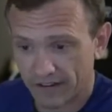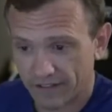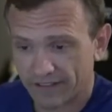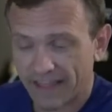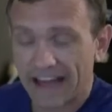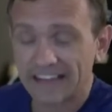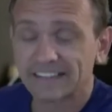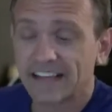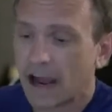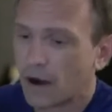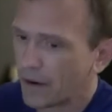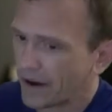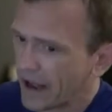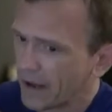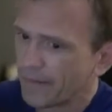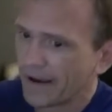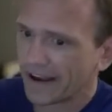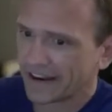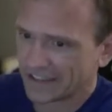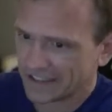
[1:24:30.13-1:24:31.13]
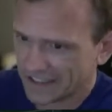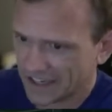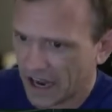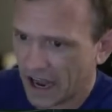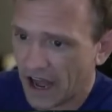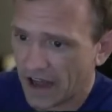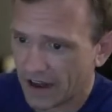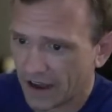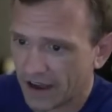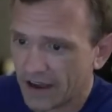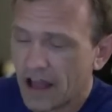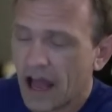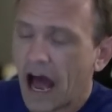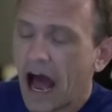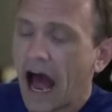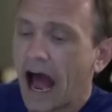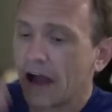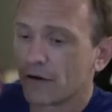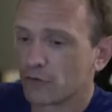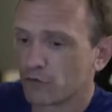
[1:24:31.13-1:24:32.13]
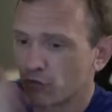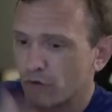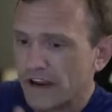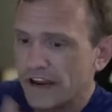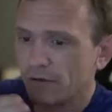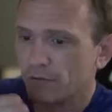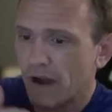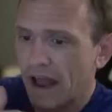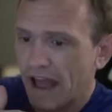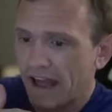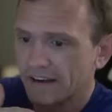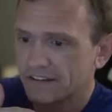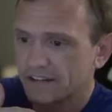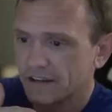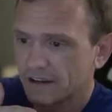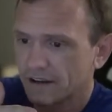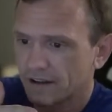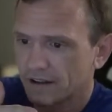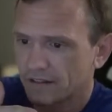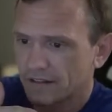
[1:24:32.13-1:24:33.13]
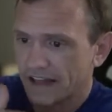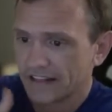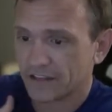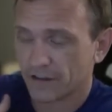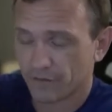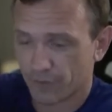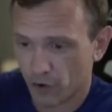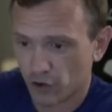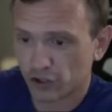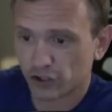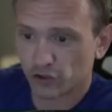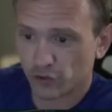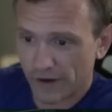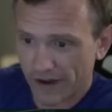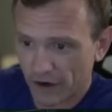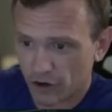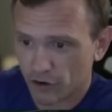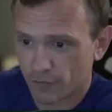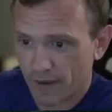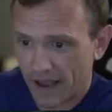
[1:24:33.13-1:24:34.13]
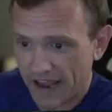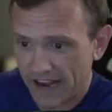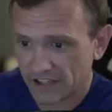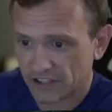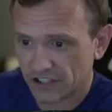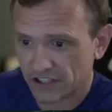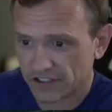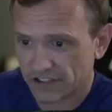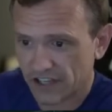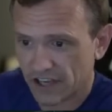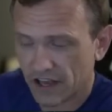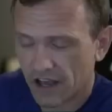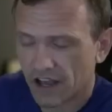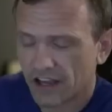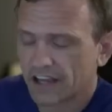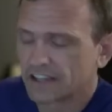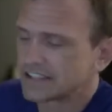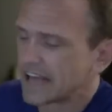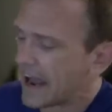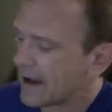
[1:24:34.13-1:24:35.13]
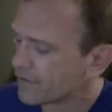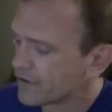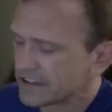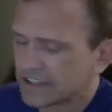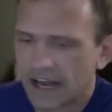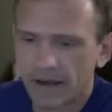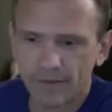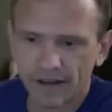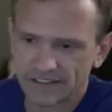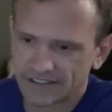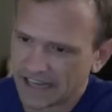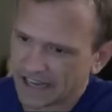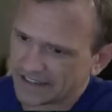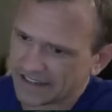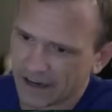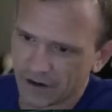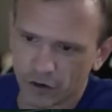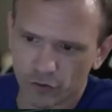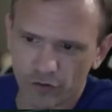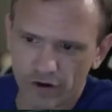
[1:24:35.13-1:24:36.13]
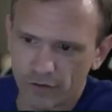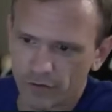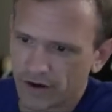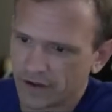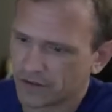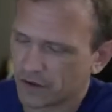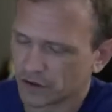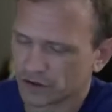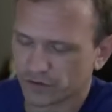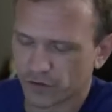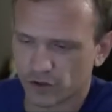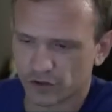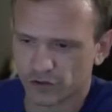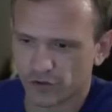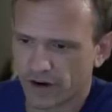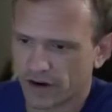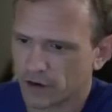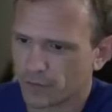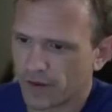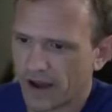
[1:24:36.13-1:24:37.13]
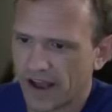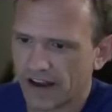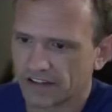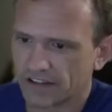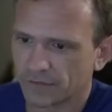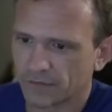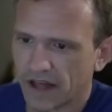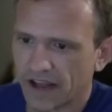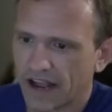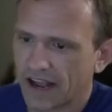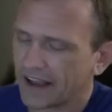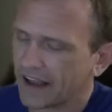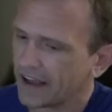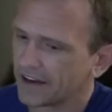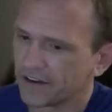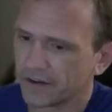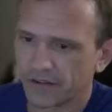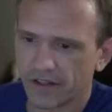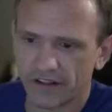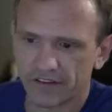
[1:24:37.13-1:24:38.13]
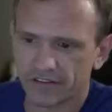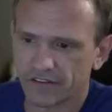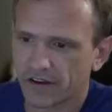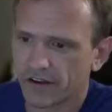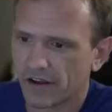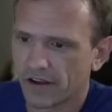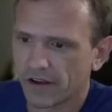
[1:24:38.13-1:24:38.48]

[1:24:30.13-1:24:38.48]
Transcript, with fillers: That's how I got back into Tigana. I reread like the first 300 pages, because every time I sat down to reread those first 300 pages, I'm like, I can't do this.